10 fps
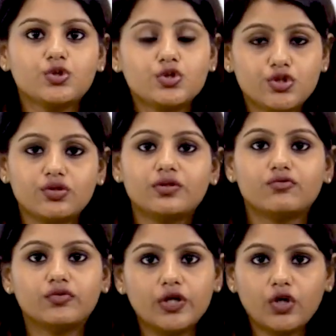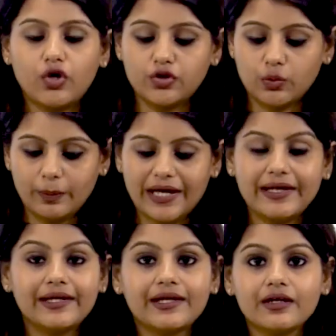you should work on your
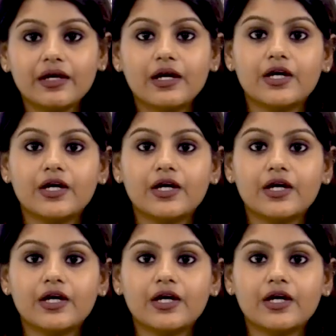planning,